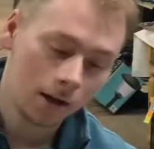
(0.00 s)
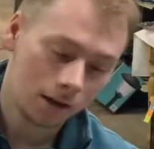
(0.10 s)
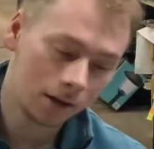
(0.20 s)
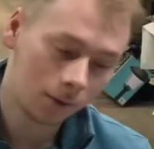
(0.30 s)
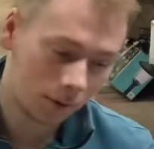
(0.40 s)

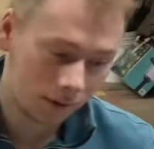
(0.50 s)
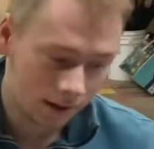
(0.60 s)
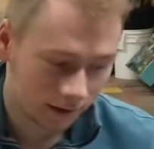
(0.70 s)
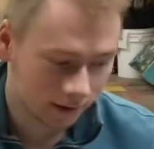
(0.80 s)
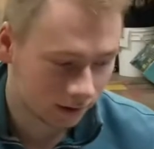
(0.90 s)
Another thing
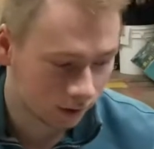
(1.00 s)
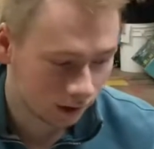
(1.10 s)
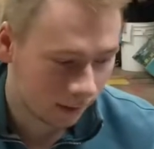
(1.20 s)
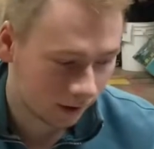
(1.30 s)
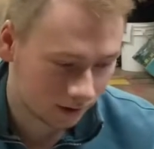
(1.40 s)
that's good
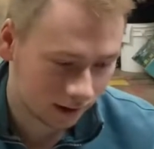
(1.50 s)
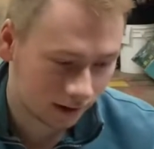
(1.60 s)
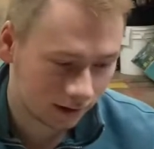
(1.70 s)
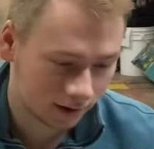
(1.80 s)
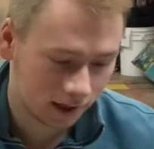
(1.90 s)
about selling
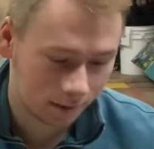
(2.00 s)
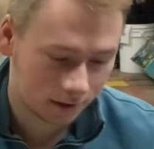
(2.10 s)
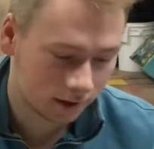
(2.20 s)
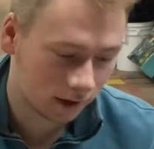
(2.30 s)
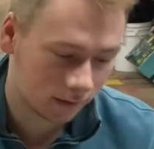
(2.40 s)
this type of
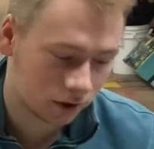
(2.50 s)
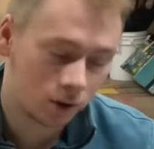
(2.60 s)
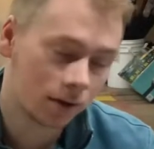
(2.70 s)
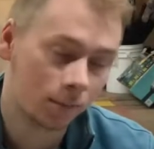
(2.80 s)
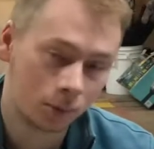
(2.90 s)
stuff is you
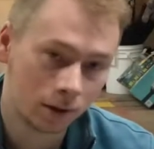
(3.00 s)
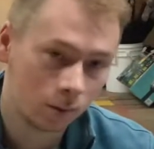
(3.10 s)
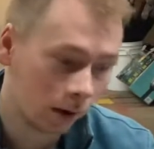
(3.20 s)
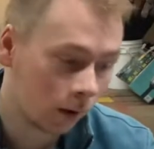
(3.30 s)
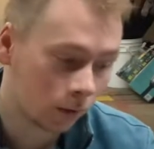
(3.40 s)
can pretty
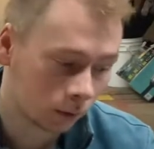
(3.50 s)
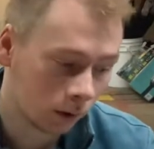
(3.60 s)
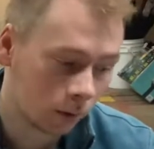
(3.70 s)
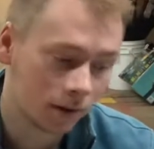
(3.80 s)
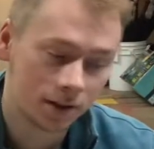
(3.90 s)
well throw
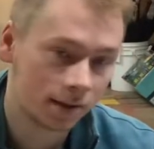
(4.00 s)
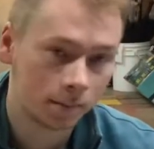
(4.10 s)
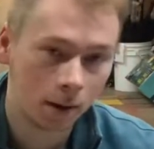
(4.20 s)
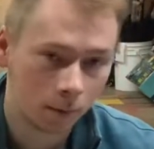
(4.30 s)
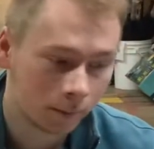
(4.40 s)
this in the
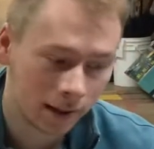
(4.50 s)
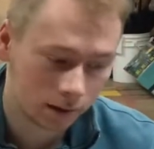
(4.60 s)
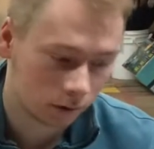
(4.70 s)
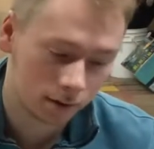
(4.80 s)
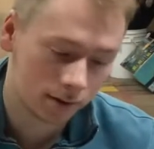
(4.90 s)
bubble mailer.
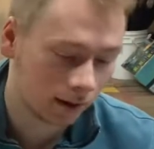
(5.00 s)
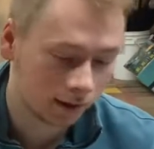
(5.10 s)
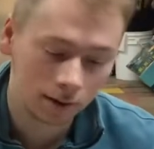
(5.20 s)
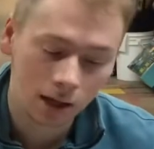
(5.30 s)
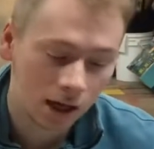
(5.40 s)
There's not a
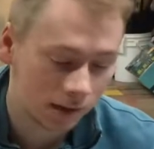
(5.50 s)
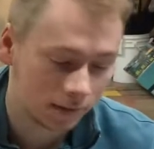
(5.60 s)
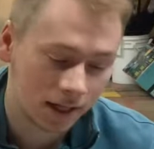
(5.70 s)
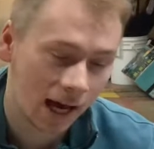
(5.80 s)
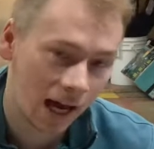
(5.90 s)
lot of
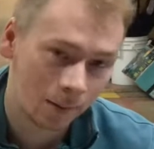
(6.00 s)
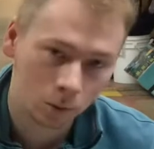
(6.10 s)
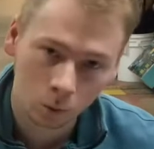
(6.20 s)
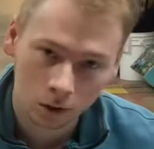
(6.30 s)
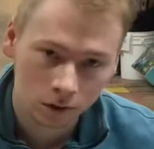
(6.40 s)
time and
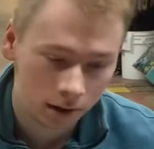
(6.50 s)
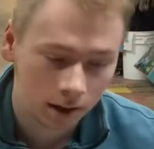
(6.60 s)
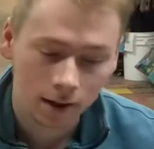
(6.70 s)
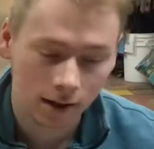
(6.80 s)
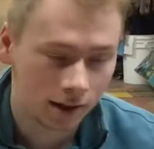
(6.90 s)
work
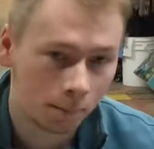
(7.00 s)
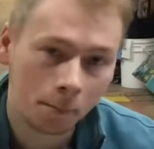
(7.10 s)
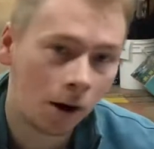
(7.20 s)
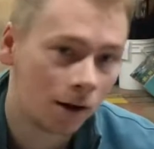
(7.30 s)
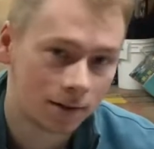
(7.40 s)
into
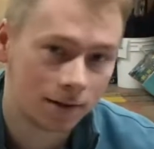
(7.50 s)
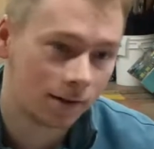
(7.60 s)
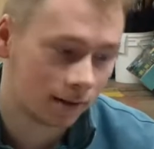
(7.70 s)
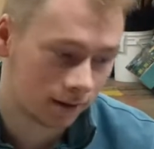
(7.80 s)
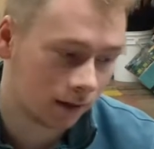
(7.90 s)
boxing
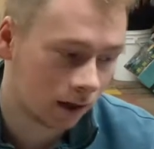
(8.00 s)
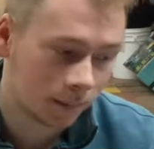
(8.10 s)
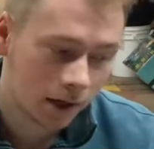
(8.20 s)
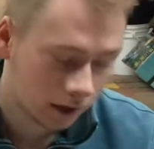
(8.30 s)
this up.